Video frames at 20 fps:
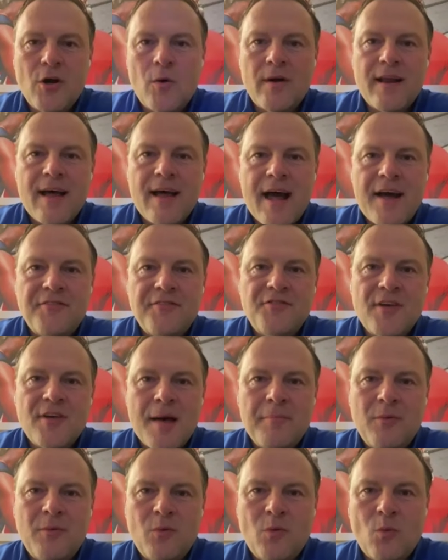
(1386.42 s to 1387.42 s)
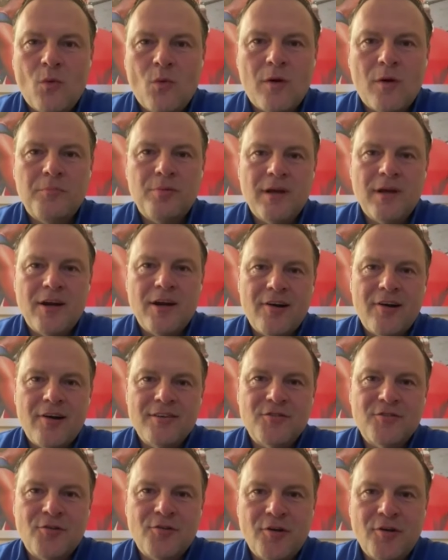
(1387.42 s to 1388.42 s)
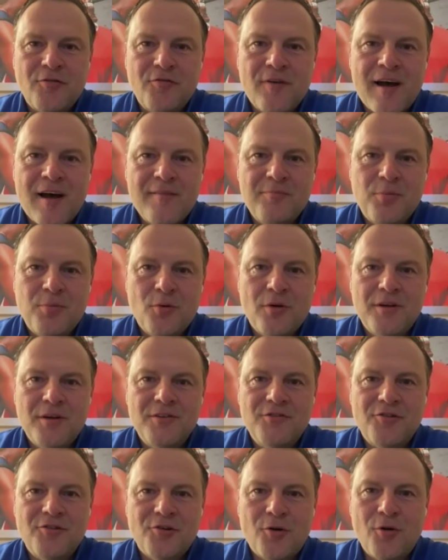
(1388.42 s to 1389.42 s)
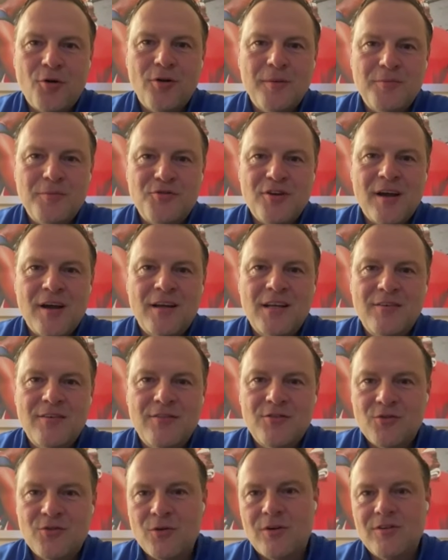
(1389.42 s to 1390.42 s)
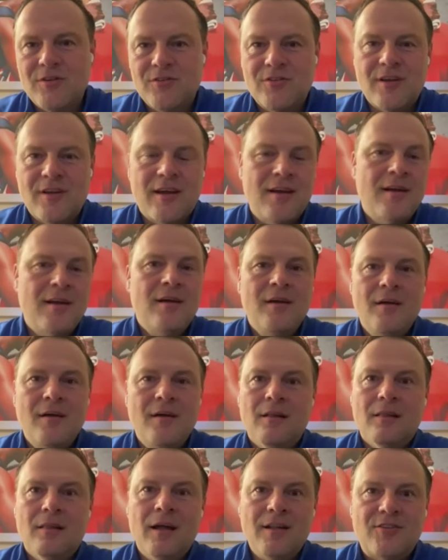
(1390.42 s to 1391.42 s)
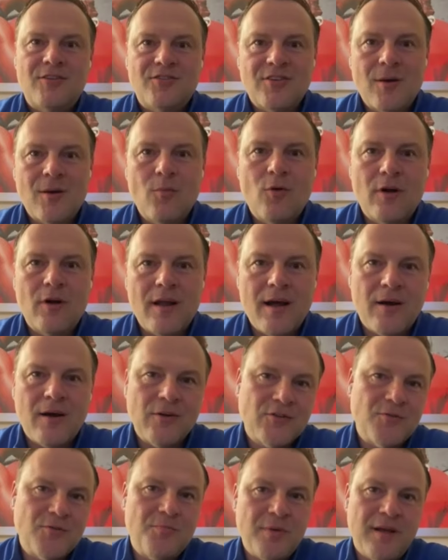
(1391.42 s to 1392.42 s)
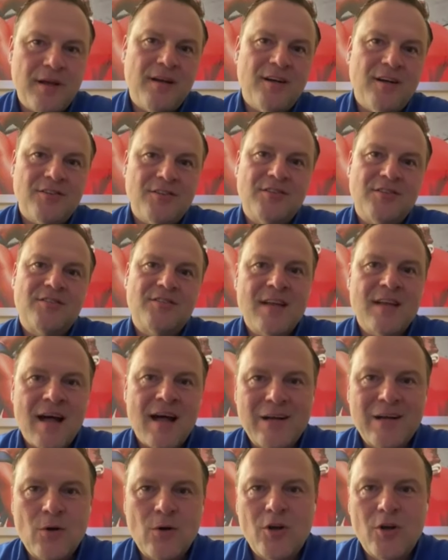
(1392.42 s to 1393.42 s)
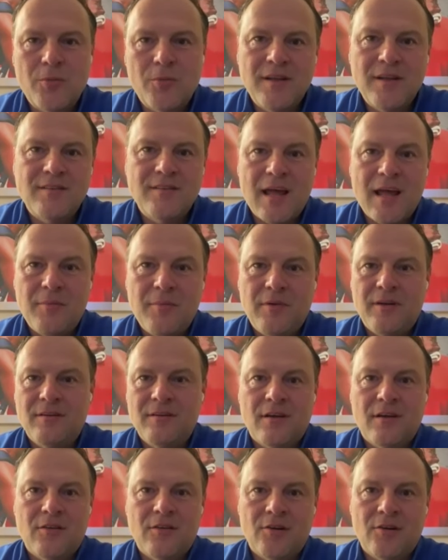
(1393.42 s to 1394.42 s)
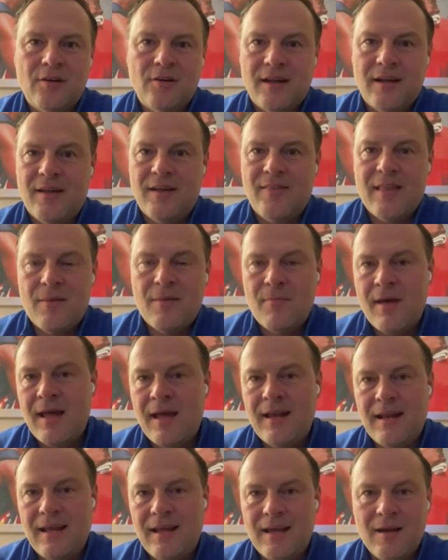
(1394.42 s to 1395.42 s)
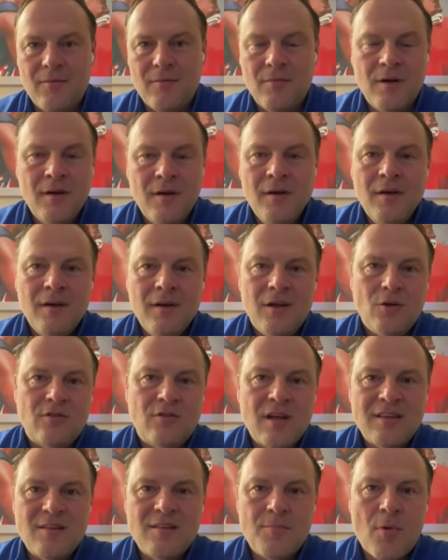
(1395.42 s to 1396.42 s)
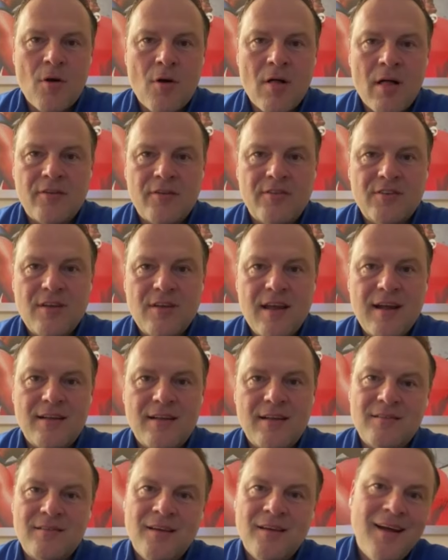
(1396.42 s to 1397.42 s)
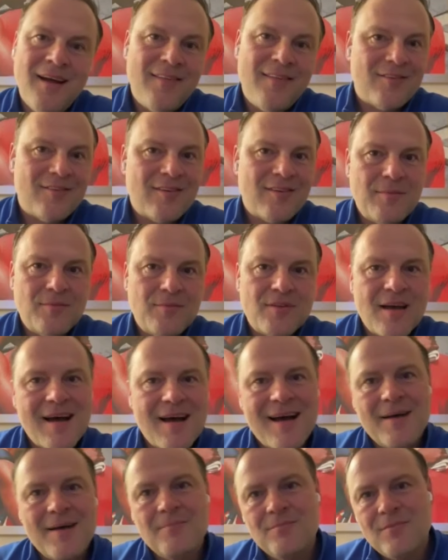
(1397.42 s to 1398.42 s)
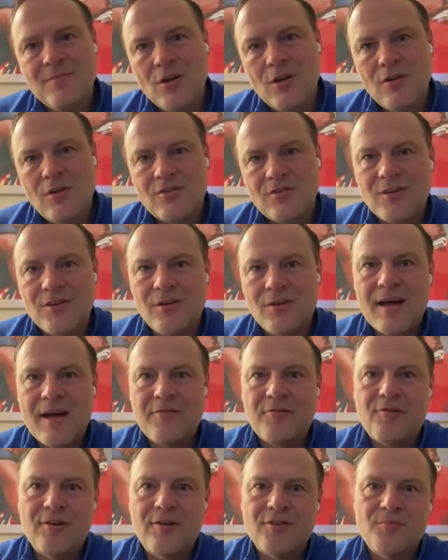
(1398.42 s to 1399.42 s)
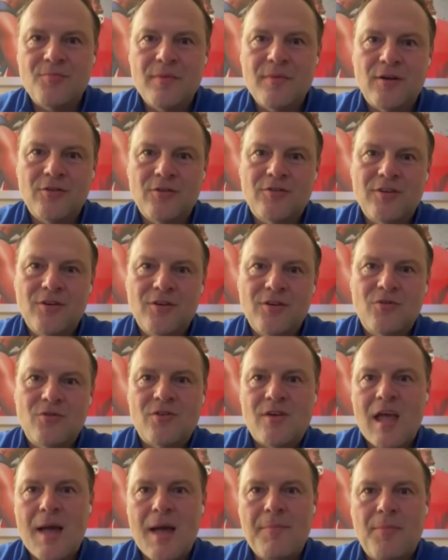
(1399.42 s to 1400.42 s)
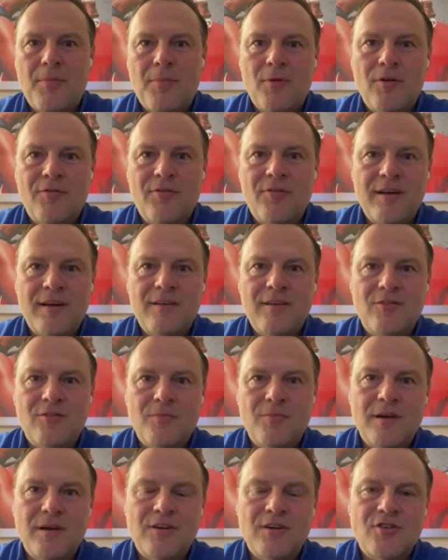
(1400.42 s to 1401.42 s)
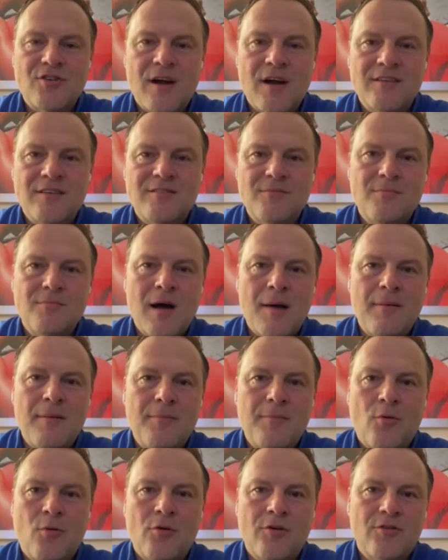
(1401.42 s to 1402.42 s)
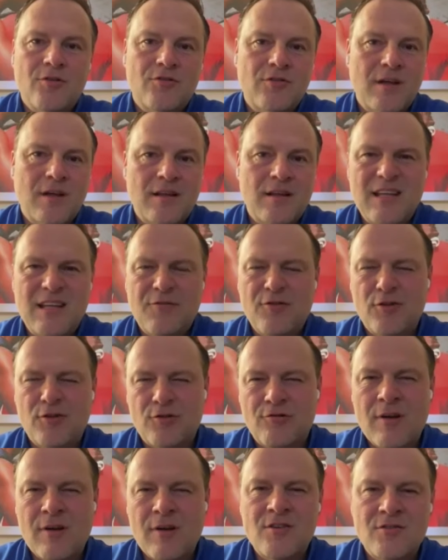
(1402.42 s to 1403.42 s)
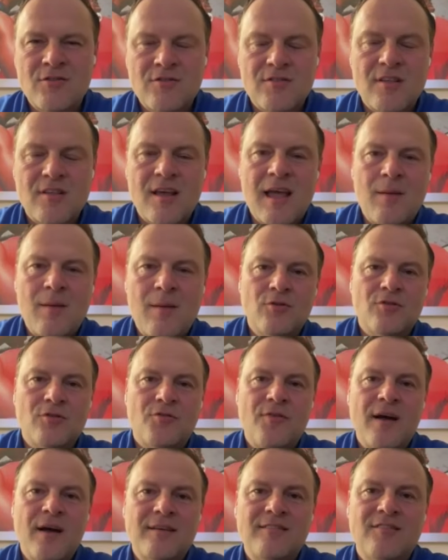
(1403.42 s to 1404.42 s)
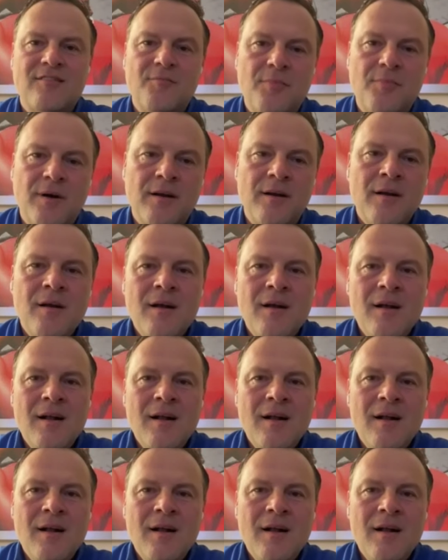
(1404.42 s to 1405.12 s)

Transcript: you go into halftime, and when one player has 35 points, your whole objective is going to say, let someone else beat us. It's not going to be Damian Lillard. And they made him, you know, take the ball out of his hands. At the same time, you know, you still have Khris Middleton who's capable of hitting big shots. And Bobby Portis at different stretches of the game was effective, But